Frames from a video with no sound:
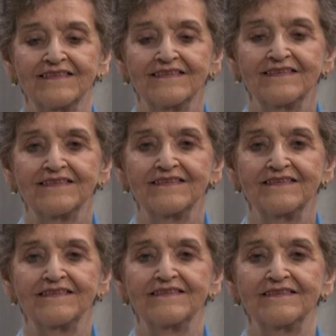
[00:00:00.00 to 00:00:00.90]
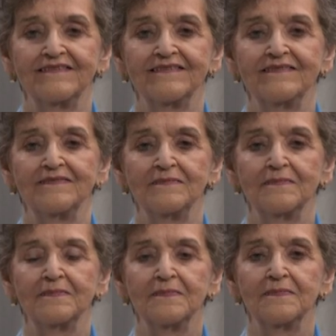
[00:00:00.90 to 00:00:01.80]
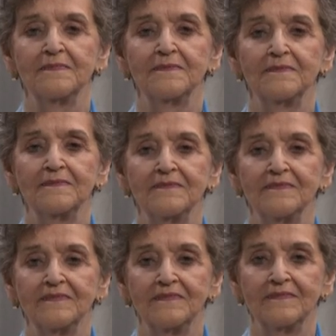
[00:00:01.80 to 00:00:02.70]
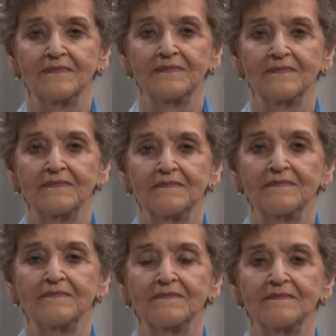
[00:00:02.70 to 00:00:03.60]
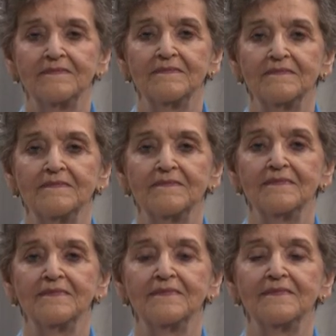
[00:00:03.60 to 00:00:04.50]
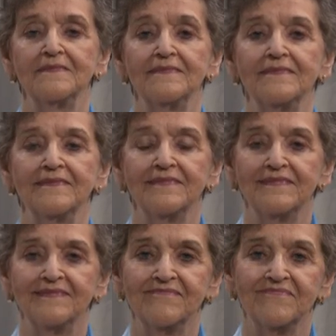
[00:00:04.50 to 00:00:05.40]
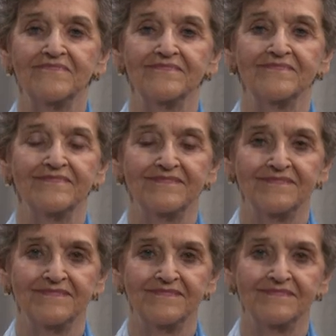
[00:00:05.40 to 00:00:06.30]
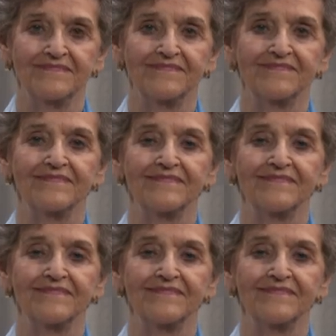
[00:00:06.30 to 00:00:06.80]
The person shown says nothing.